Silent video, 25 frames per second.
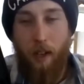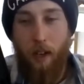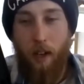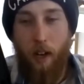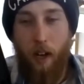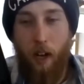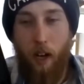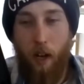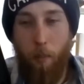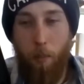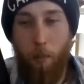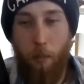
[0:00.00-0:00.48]

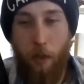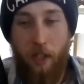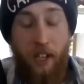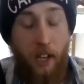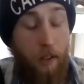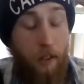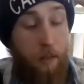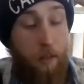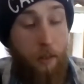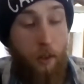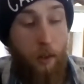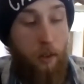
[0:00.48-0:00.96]
But yeah,
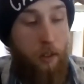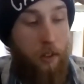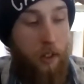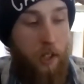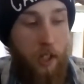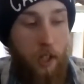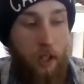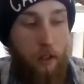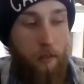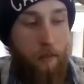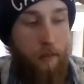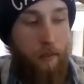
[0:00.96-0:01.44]

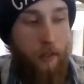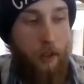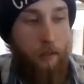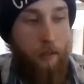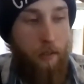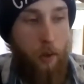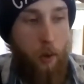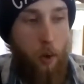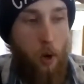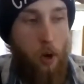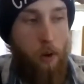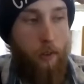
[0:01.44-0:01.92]
certainly
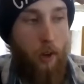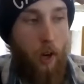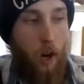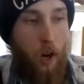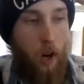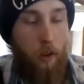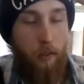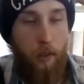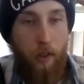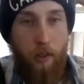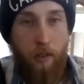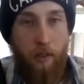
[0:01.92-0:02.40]
if you over
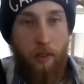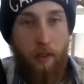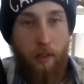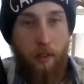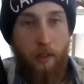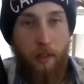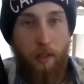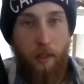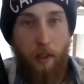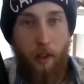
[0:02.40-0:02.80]
harvest,